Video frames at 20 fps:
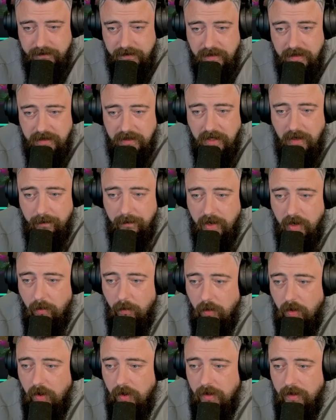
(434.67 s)
A little bit of
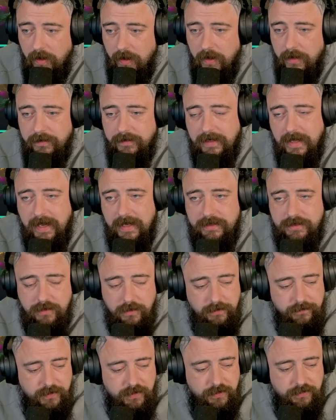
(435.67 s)
water there. Nice.
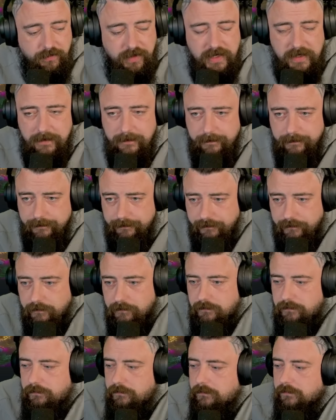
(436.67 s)
Another 3.
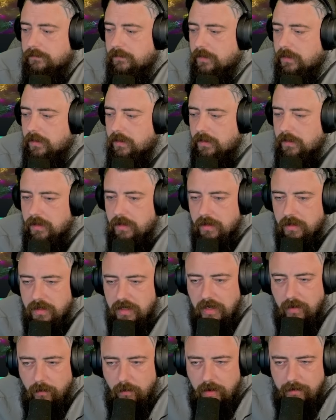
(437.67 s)

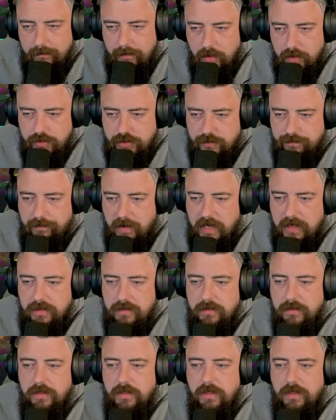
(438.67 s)
Okay, one more spin.
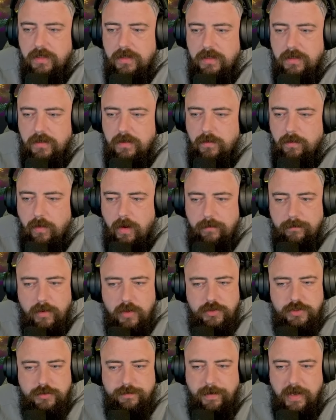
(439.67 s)
One
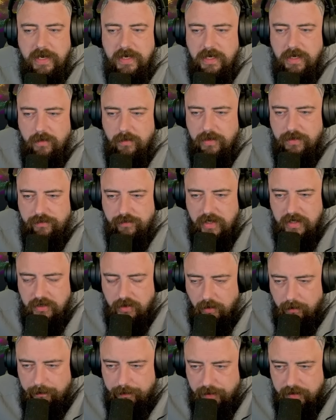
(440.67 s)
more spin here with 3
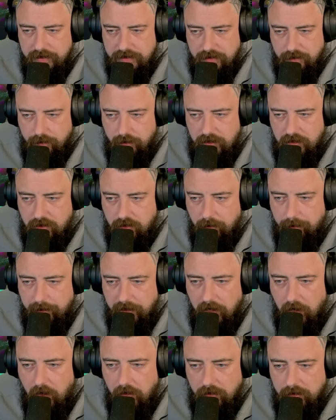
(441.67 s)
dumplings and we could be
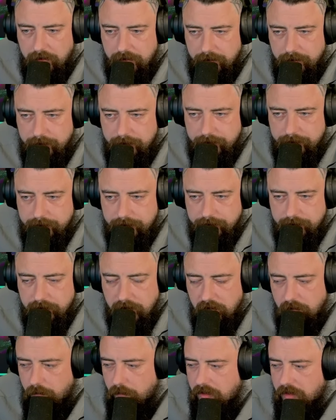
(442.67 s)
on.
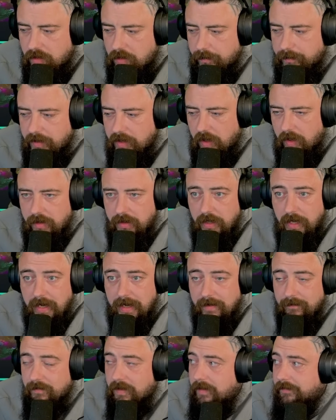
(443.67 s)
We could be on. And
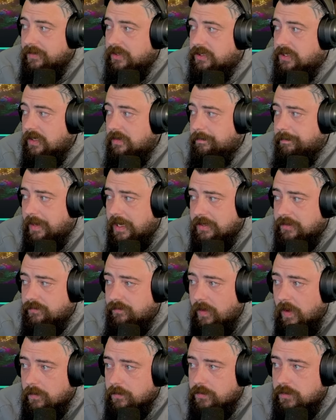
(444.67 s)
I've never seen past
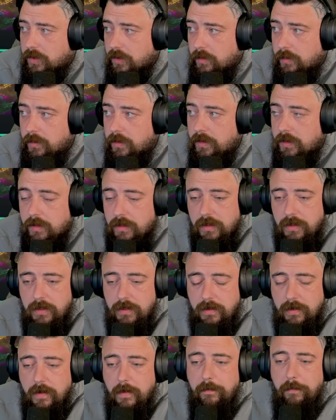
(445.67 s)
round 2.
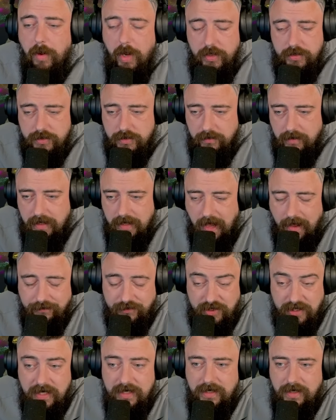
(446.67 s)
First do it. I've
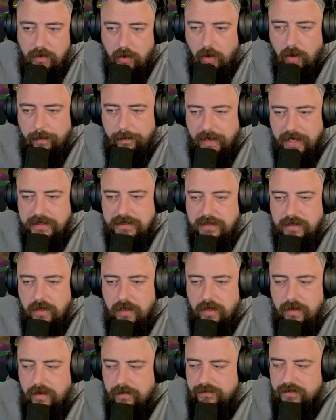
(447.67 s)
seen it go past
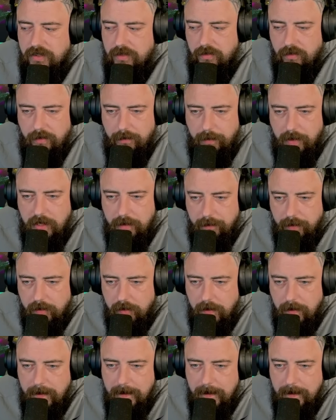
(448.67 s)
there. I've seen other people.